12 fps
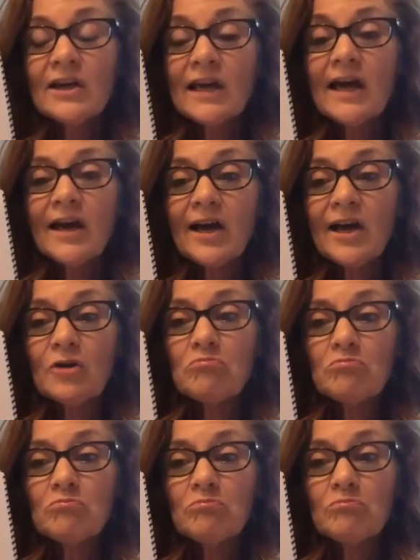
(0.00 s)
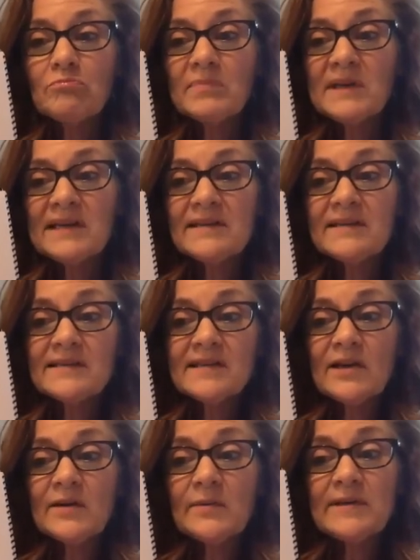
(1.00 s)
And
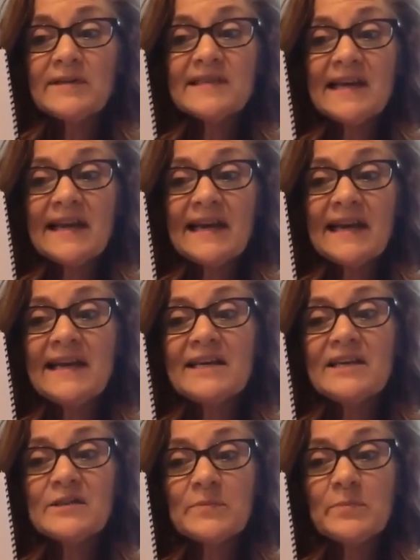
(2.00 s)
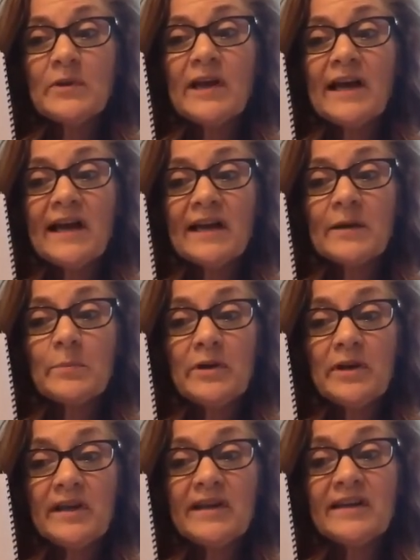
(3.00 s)
so we'd say 8, black,
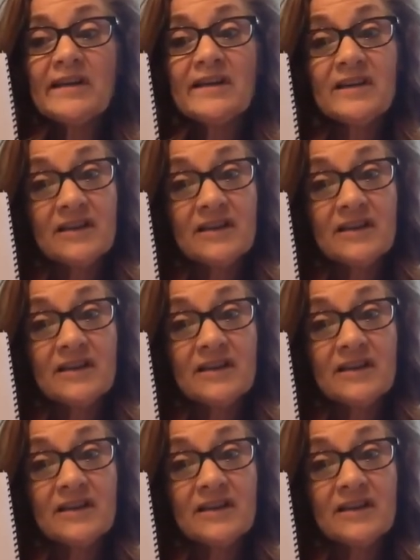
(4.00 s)
pig,